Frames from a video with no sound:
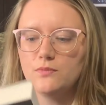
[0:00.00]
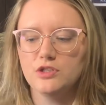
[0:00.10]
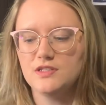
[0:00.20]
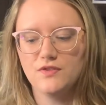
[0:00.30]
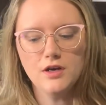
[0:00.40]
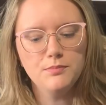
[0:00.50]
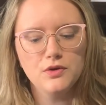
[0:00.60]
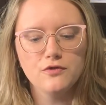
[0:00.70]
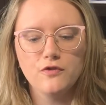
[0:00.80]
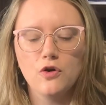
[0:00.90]
which is very
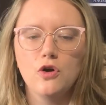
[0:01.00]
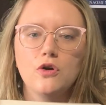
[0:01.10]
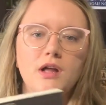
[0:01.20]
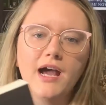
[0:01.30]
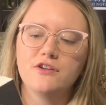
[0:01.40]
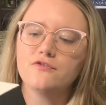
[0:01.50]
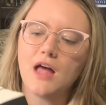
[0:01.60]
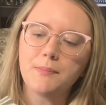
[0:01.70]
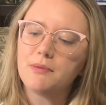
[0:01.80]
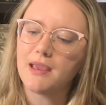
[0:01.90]
beautiful, kind of
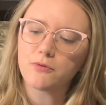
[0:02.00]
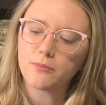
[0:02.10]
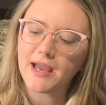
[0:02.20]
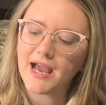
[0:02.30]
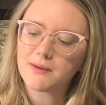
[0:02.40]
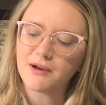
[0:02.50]
floppy paperback,